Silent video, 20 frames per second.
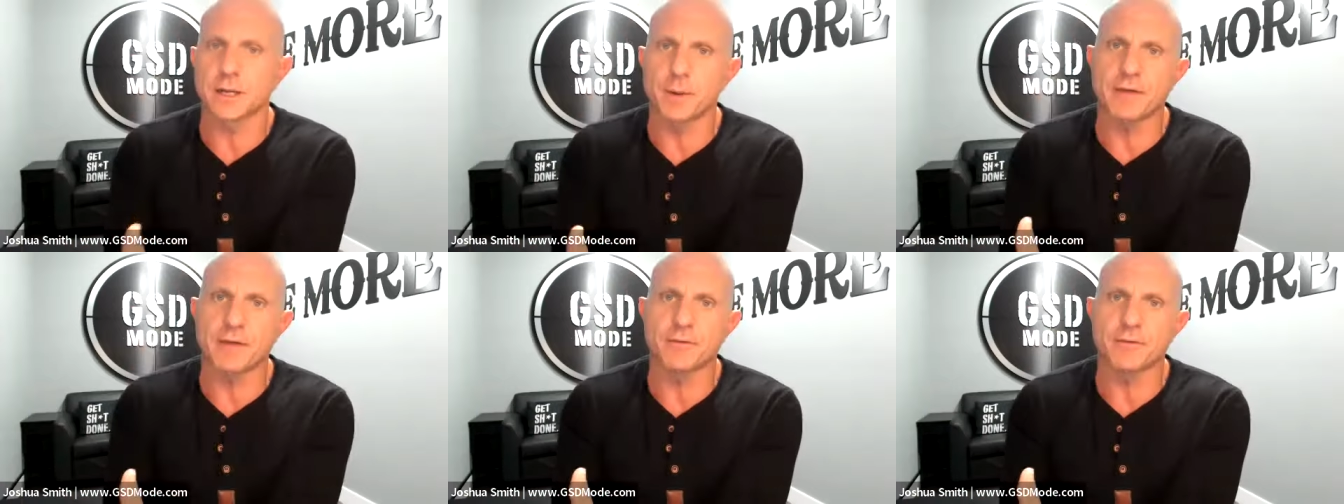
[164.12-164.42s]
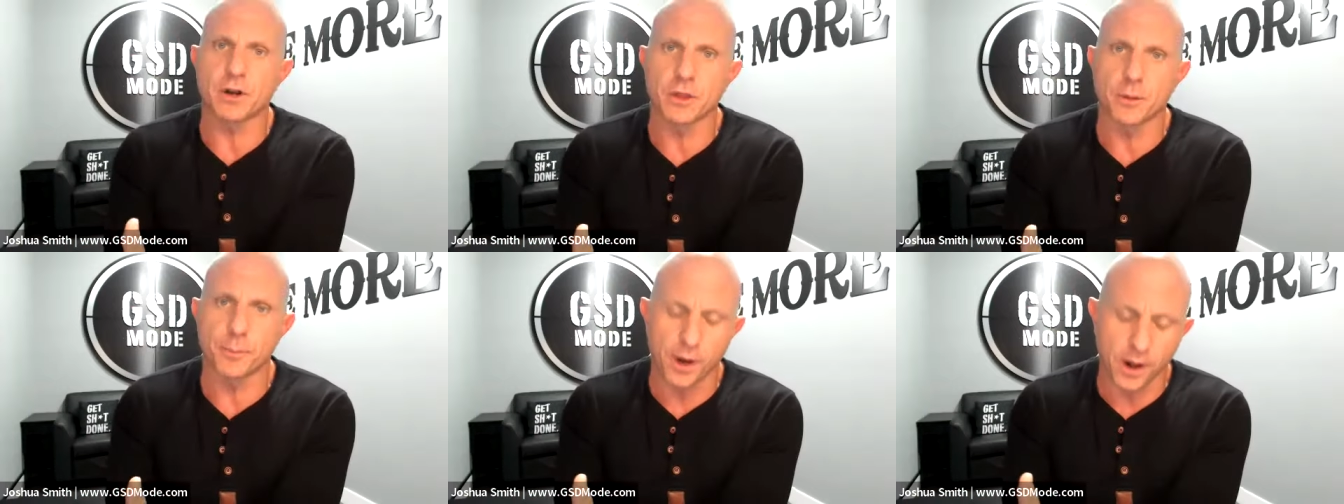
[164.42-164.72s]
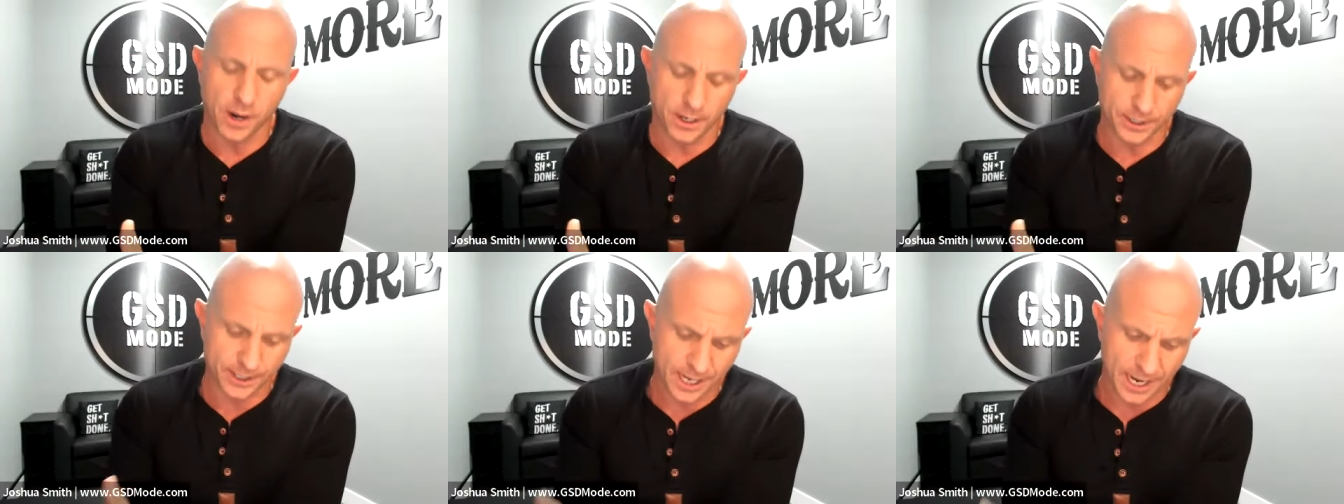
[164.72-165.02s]
that i'm having on the
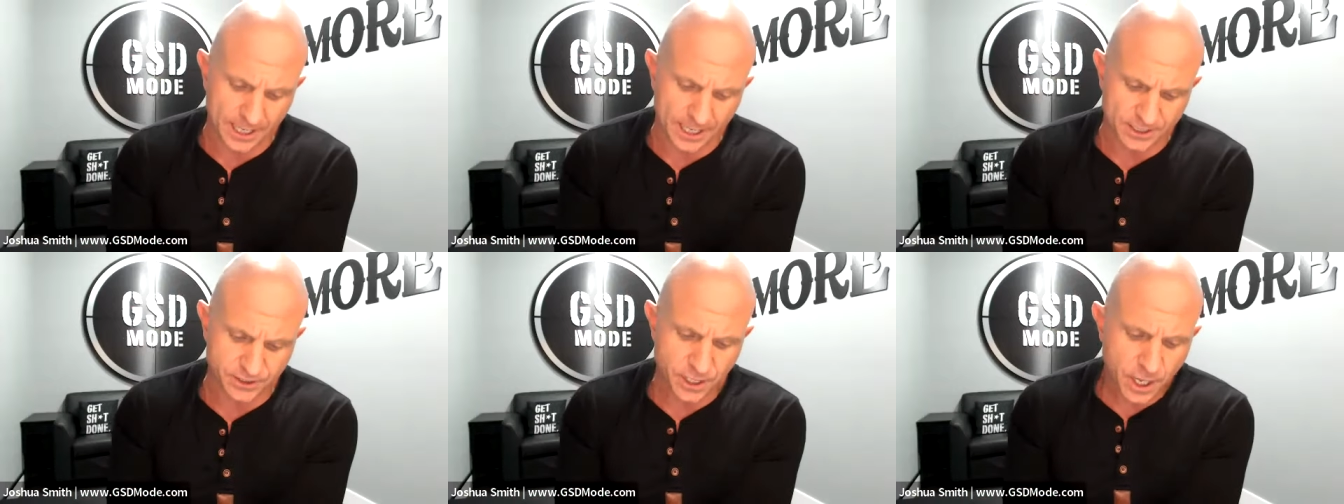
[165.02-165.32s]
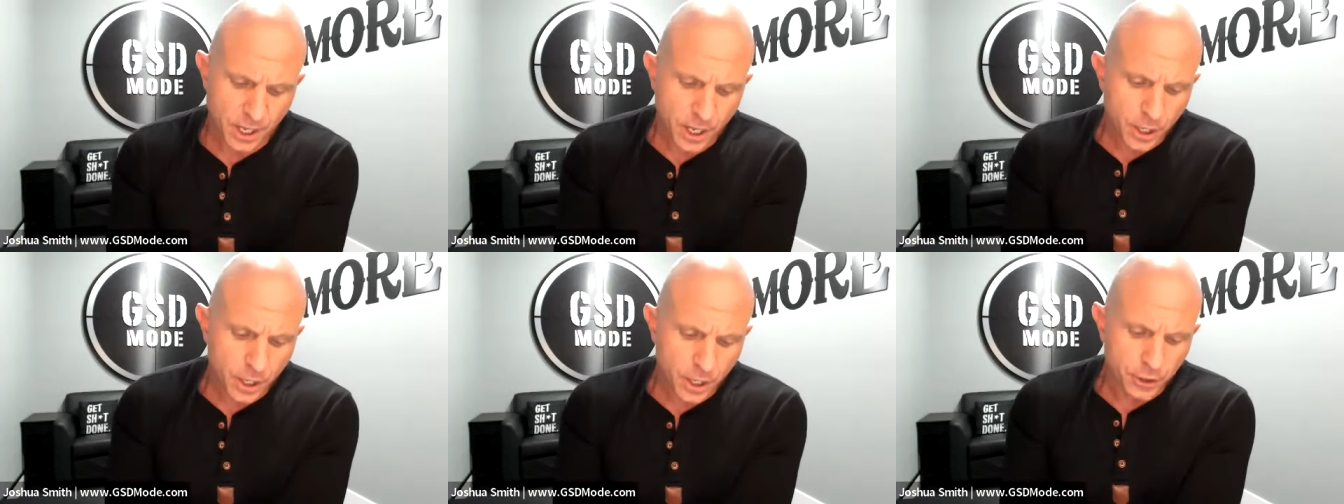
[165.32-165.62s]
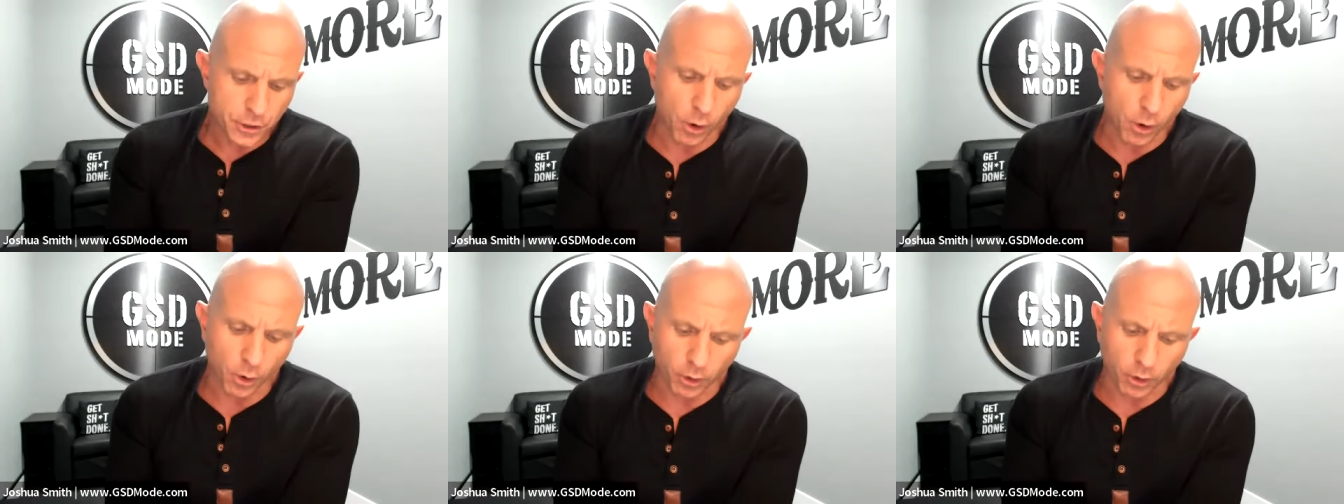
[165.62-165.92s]
podcast
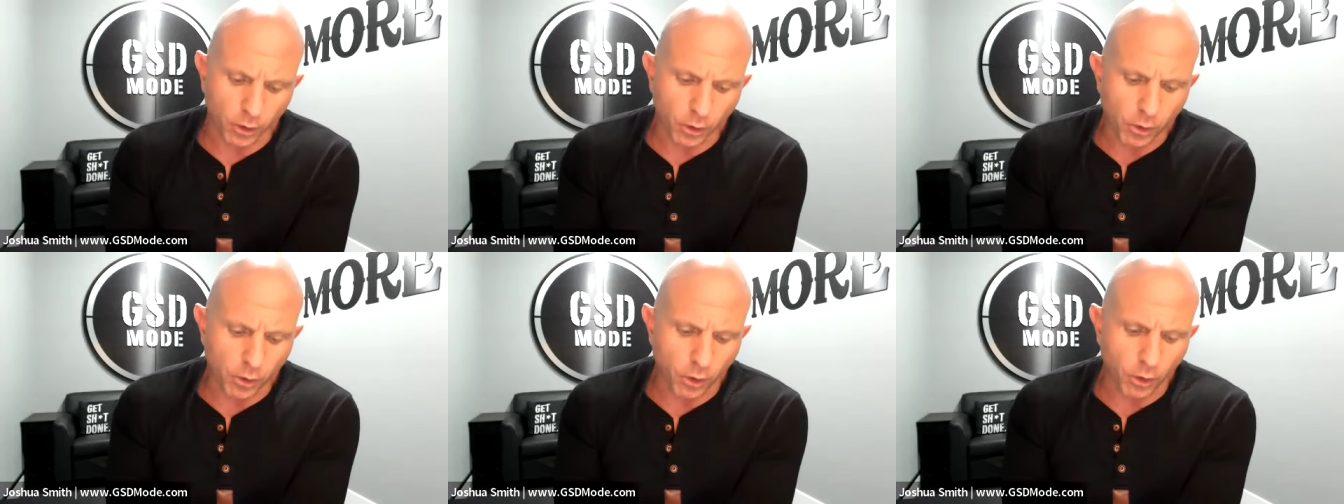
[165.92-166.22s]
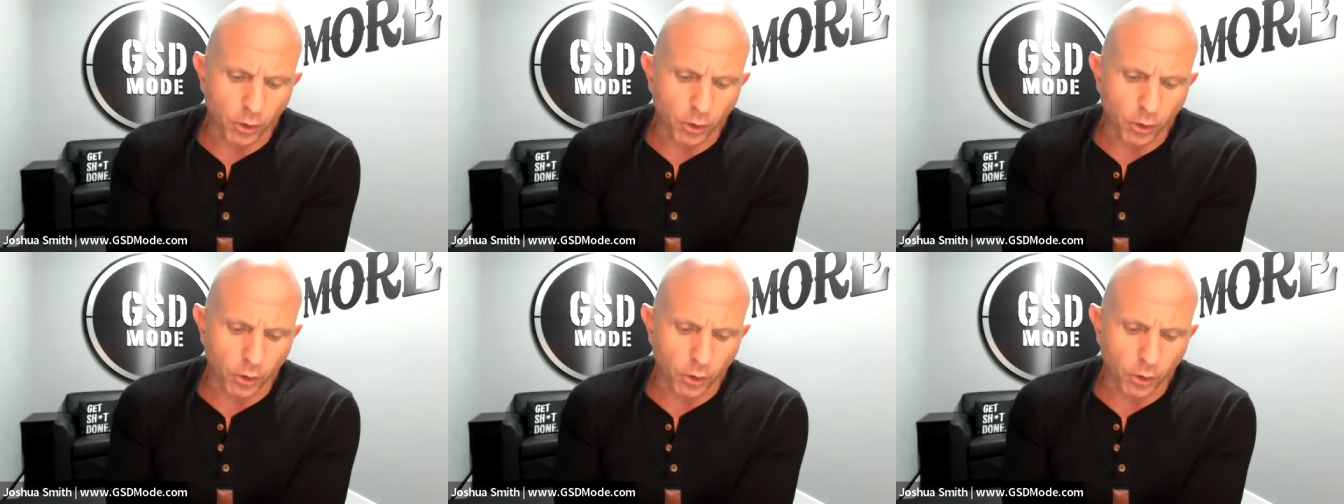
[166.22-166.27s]
you know are all,